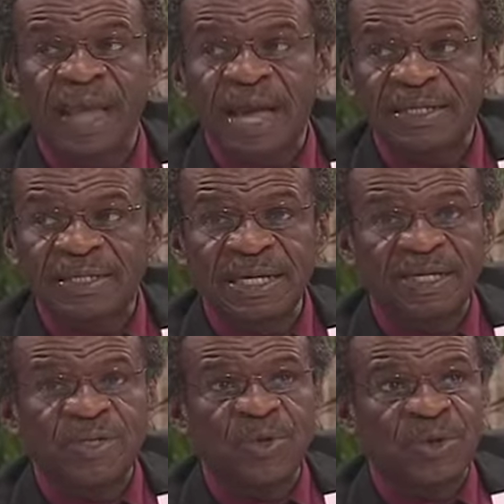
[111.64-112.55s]
at
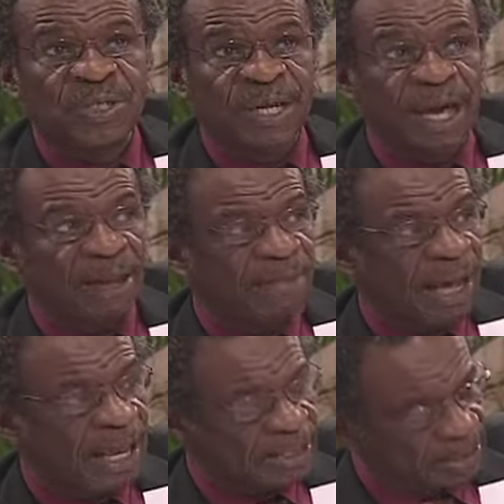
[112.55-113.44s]
6 nautical
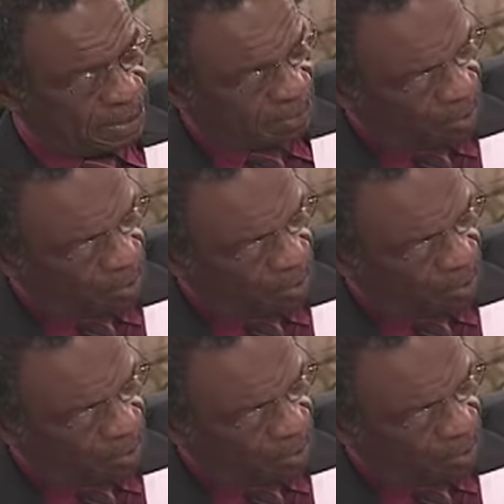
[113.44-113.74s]
miles,